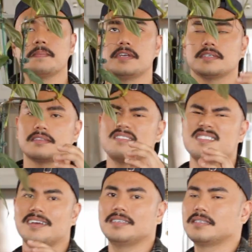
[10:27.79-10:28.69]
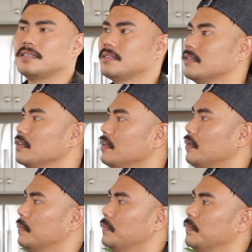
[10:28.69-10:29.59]
but it's got the nice
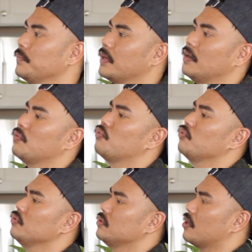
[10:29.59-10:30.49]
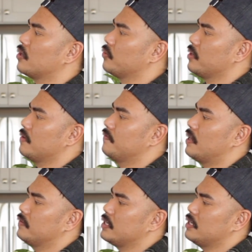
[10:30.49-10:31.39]
kind of dark green
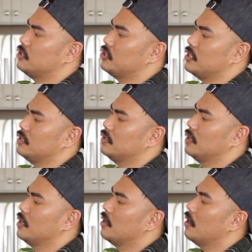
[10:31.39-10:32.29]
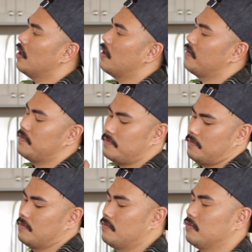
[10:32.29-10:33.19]
velvety sheen of
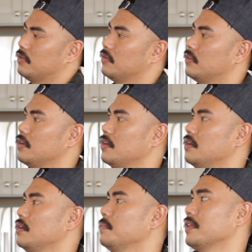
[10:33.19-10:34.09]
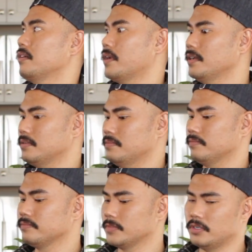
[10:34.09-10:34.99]
the melanochrysum.
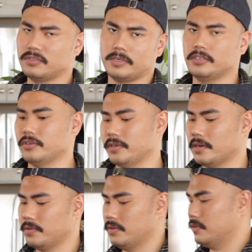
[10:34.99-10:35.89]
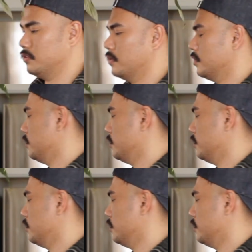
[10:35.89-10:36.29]
So I just wanted to show that